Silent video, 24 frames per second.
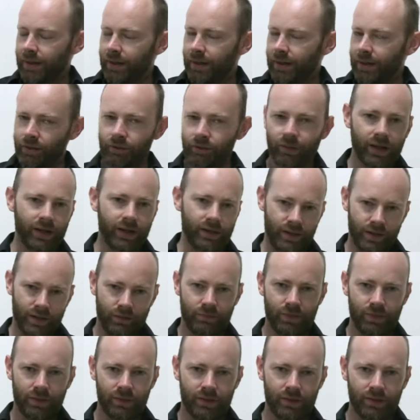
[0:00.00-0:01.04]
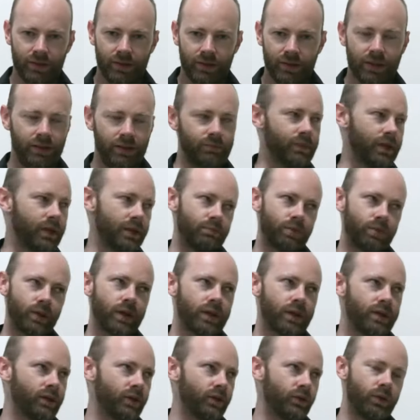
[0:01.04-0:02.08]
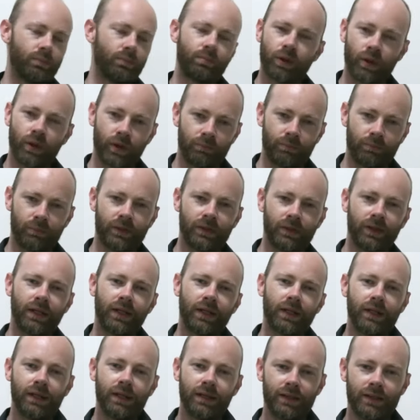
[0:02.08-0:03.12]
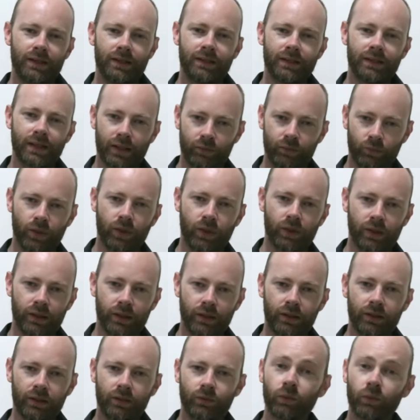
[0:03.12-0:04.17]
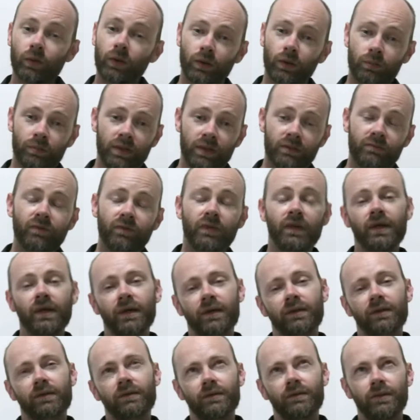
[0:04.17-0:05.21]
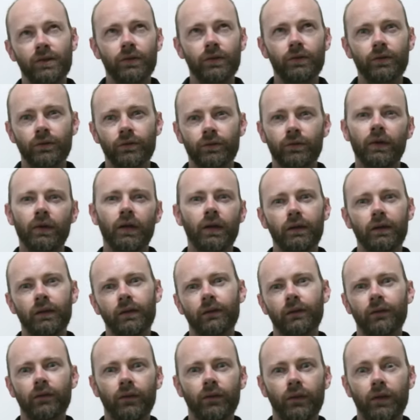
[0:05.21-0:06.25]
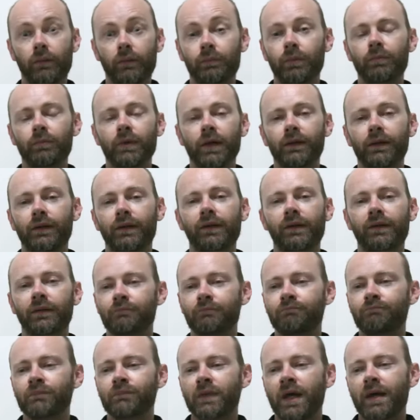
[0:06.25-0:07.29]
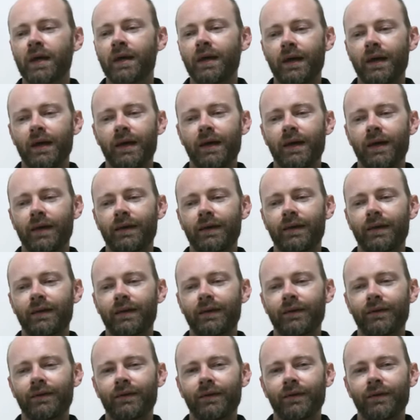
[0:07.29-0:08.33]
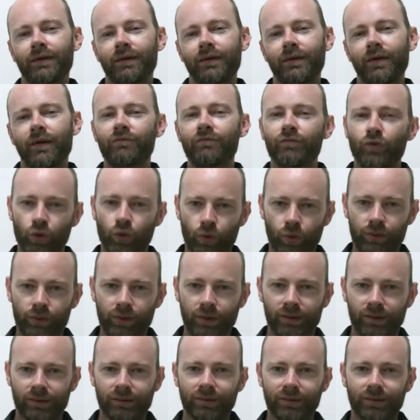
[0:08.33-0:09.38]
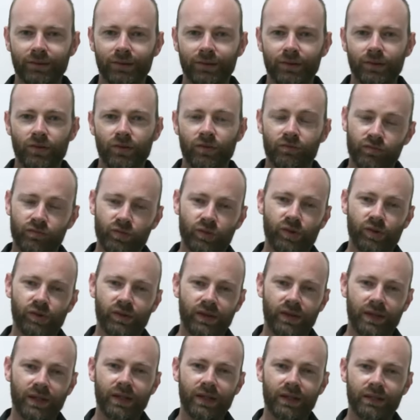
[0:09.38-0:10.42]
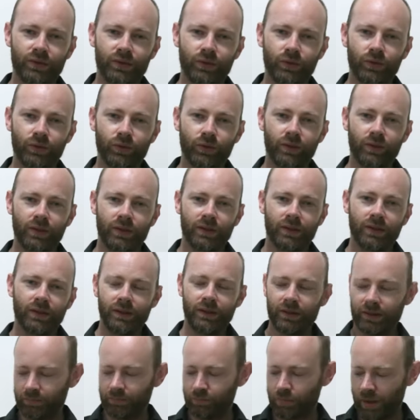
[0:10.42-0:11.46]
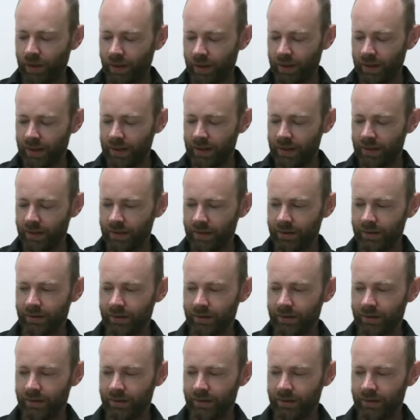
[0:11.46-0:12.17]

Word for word: Here I am in my brand new apartment in Taiwan where I'll be for the next year and a couple months and of course the first thing I do is buy